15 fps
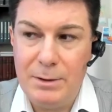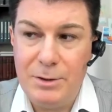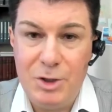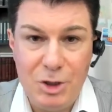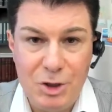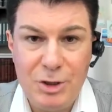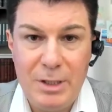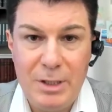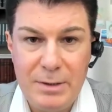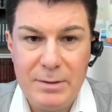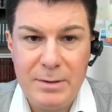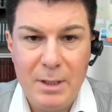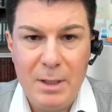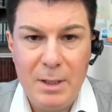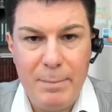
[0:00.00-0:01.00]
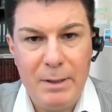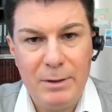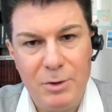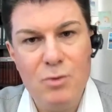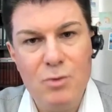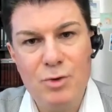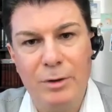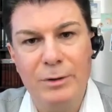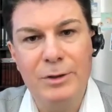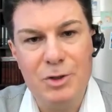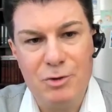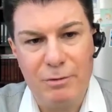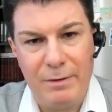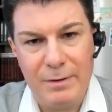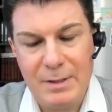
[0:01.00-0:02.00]
dictionaries, but usual
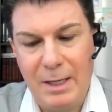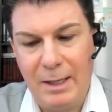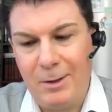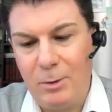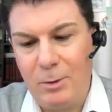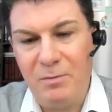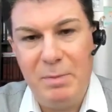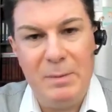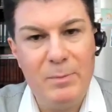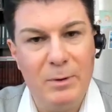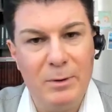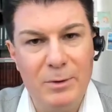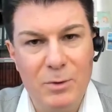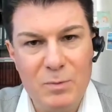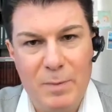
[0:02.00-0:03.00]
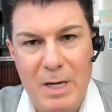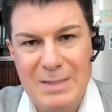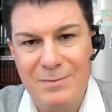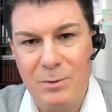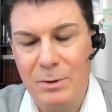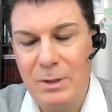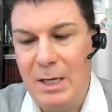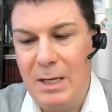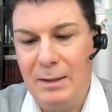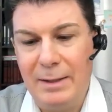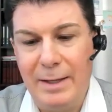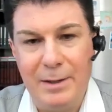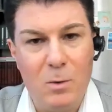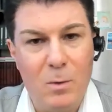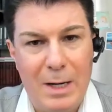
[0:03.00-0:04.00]
dictionaries. And a lot of people use password
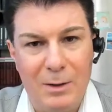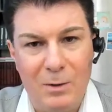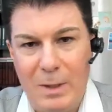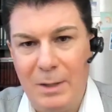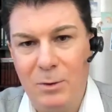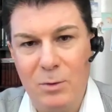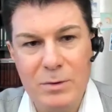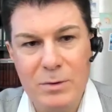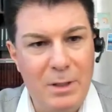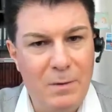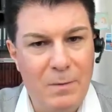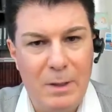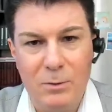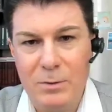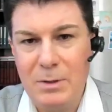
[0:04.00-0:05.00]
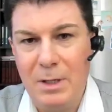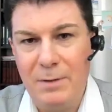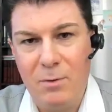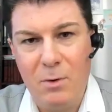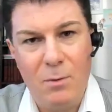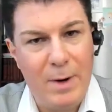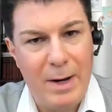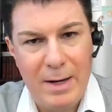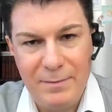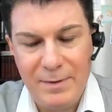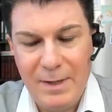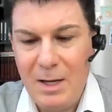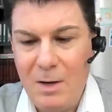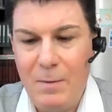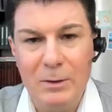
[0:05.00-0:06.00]
like 1, 1, 2, 3, 1, 2, 3, 4, 5,
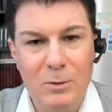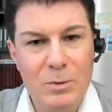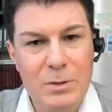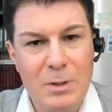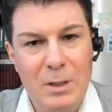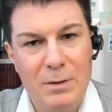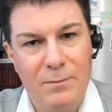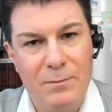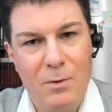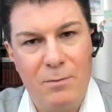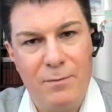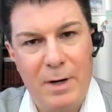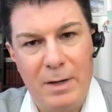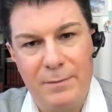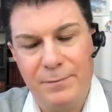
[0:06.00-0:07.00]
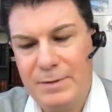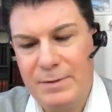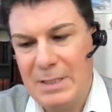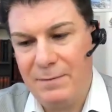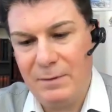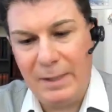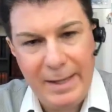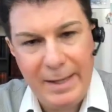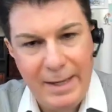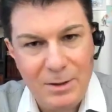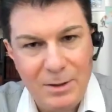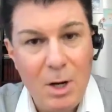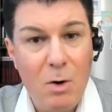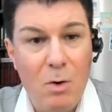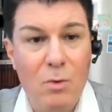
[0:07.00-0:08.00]
1, 2, 3, 4, 5, 7, 8,
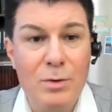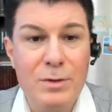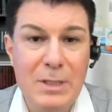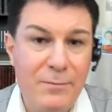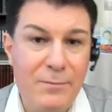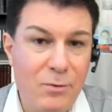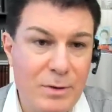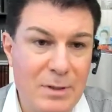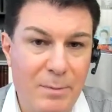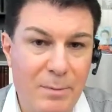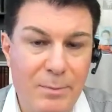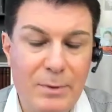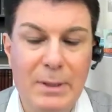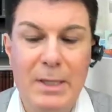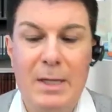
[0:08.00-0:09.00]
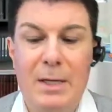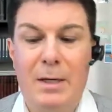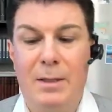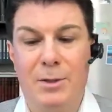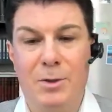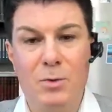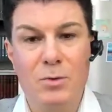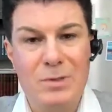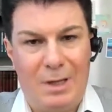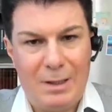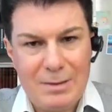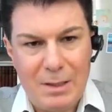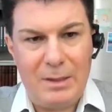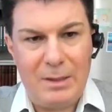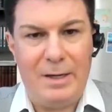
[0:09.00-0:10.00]
or they, for example, use
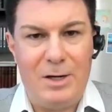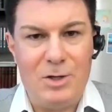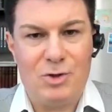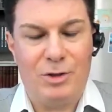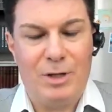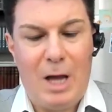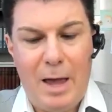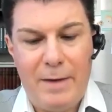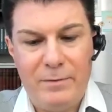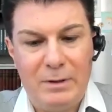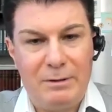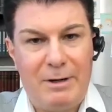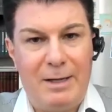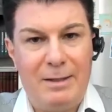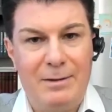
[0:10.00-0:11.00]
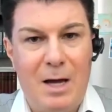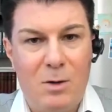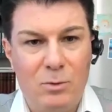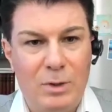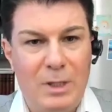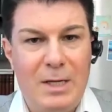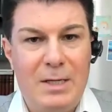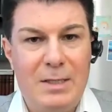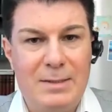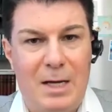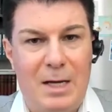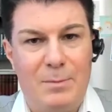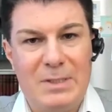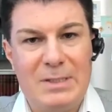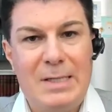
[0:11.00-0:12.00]
transliteration. I will write down
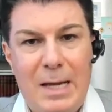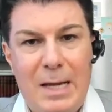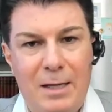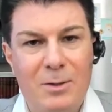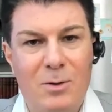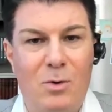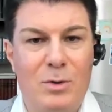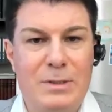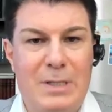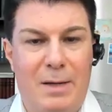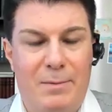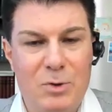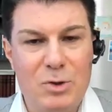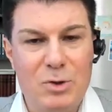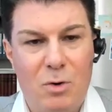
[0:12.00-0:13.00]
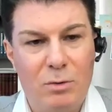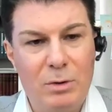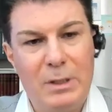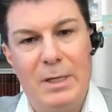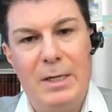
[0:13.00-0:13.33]
some saying or some song